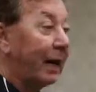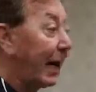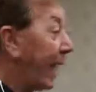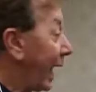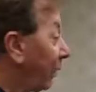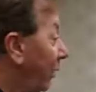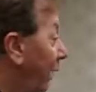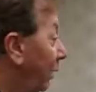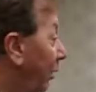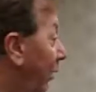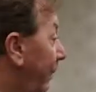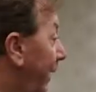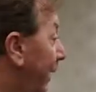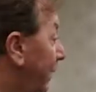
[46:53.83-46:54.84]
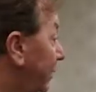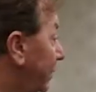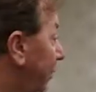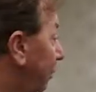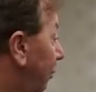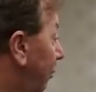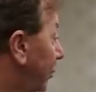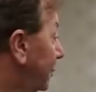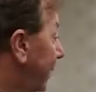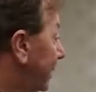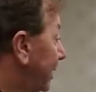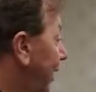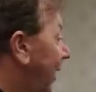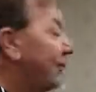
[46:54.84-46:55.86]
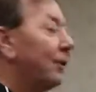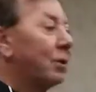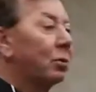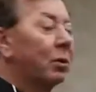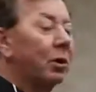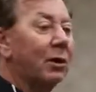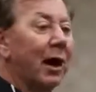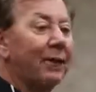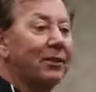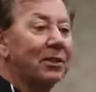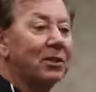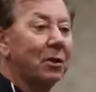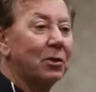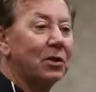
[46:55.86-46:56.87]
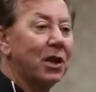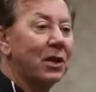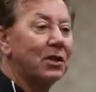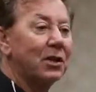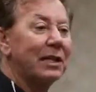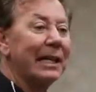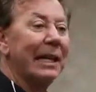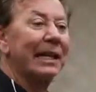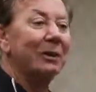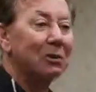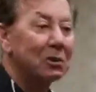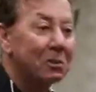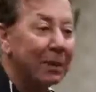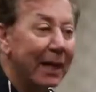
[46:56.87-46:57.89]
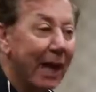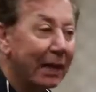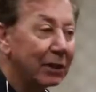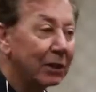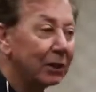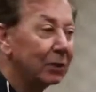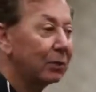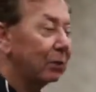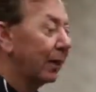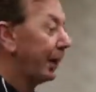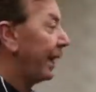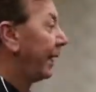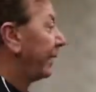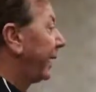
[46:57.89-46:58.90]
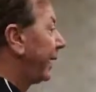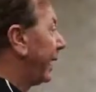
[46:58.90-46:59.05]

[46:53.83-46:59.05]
How do I know I make it the world's best coffee? The World Coffee Association tells me I do. They